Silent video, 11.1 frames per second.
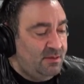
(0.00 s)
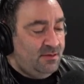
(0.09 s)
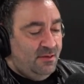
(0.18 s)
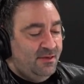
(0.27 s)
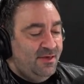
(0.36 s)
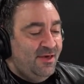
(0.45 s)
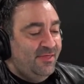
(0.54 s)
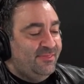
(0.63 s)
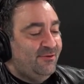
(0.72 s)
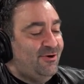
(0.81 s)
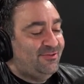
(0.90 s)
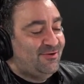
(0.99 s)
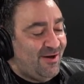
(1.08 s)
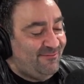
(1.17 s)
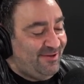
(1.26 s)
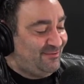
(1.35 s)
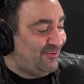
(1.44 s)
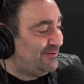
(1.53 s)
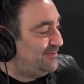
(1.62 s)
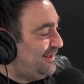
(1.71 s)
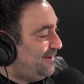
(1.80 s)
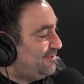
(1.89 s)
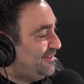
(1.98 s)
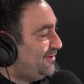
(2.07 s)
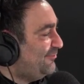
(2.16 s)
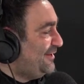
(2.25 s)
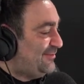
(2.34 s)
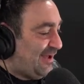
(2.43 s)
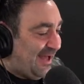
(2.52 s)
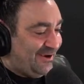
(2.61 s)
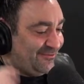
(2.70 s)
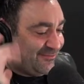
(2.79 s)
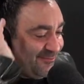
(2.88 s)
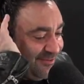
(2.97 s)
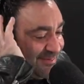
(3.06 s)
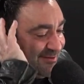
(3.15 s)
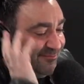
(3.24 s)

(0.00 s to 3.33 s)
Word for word: I think we're coming towards the end. I'm a little bit tired from all these